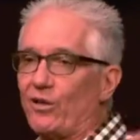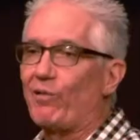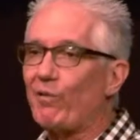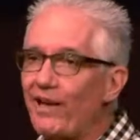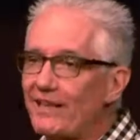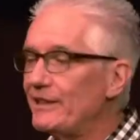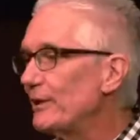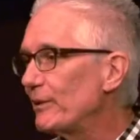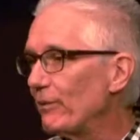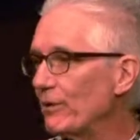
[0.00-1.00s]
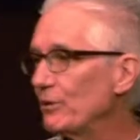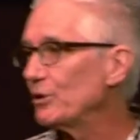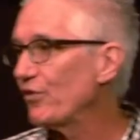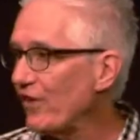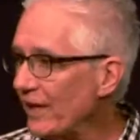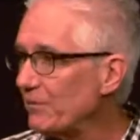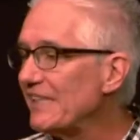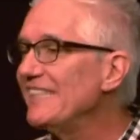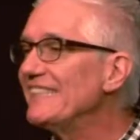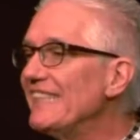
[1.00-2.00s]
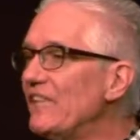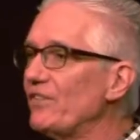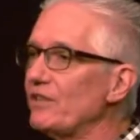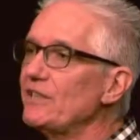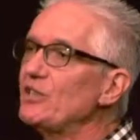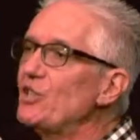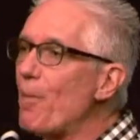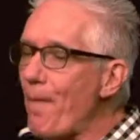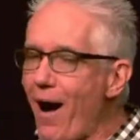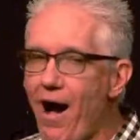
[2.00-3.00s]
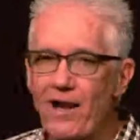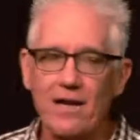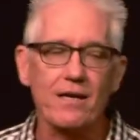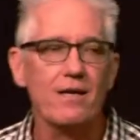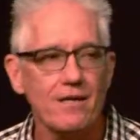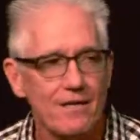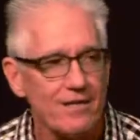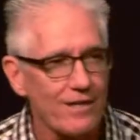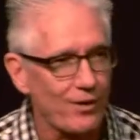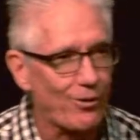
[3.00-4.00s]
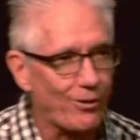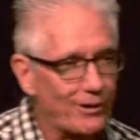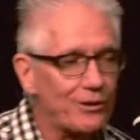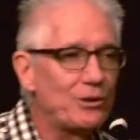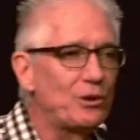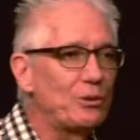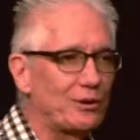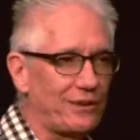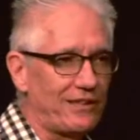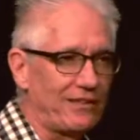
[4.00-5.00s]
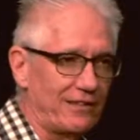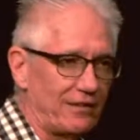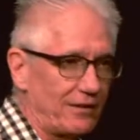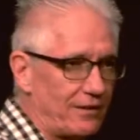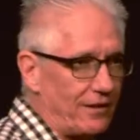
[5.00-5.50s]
crazy according to his family, he's evil, he's demonic according to the Jewish leaders.